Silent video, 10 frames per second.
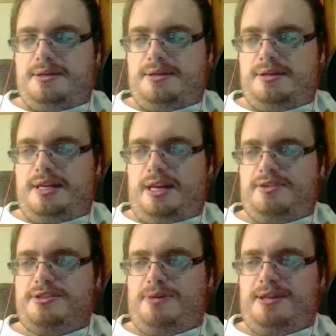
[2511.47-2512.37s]
now
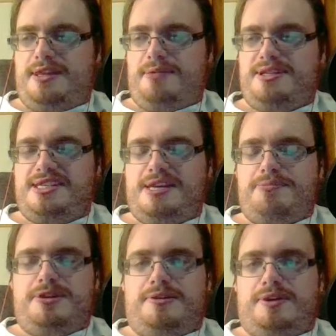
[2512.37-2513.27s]
there's one thing we skipped
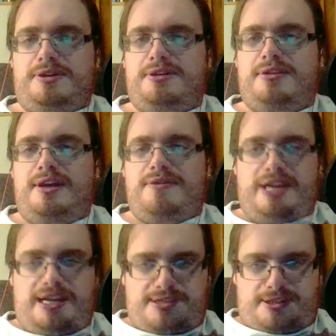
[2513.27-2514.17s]
over. You love
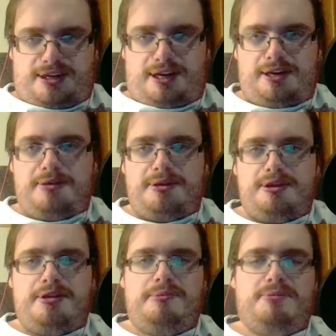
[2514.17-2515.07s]
NASCAR,
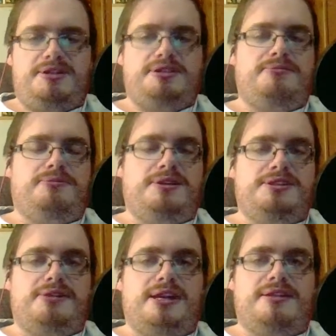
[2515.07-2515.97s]
but was
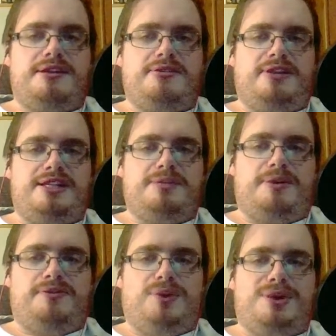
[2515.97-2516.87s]
there anything you liked about
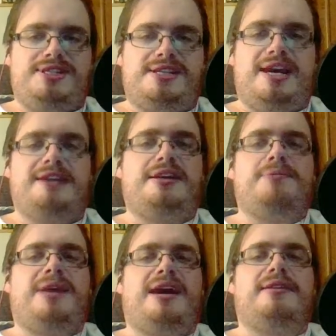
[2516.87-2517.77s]
voice acting
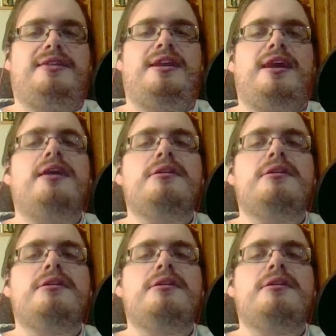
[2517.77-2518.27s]
back in the day?